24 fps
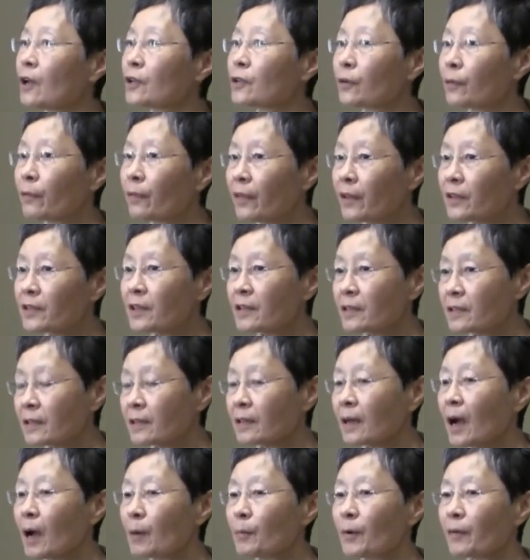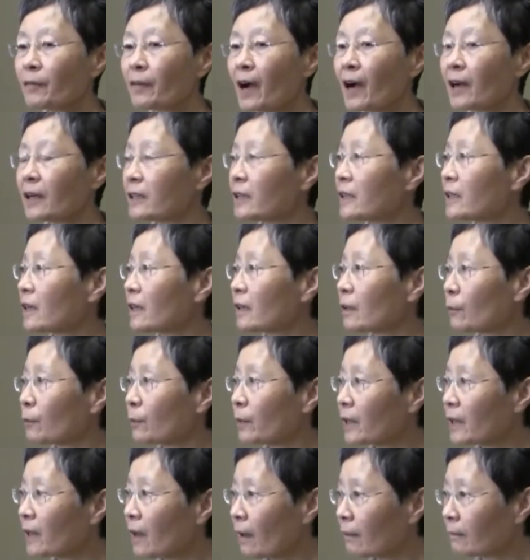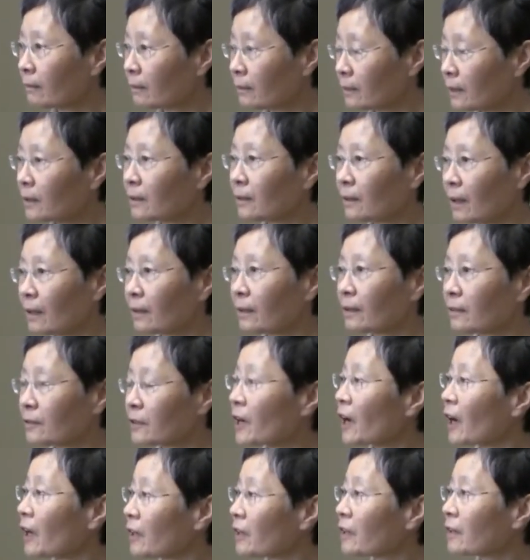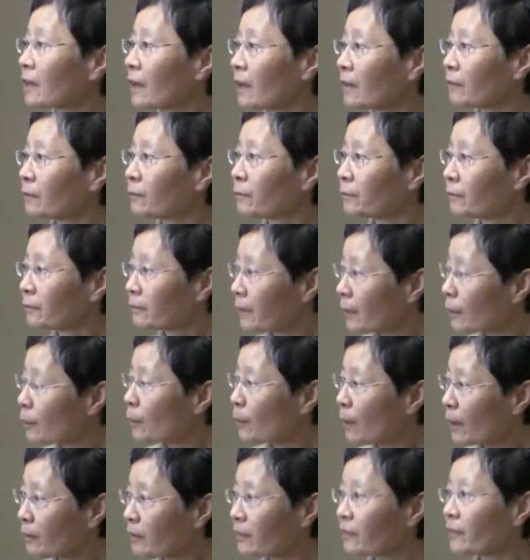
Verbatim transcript: So this is the type of idea that we can uh, that China can very well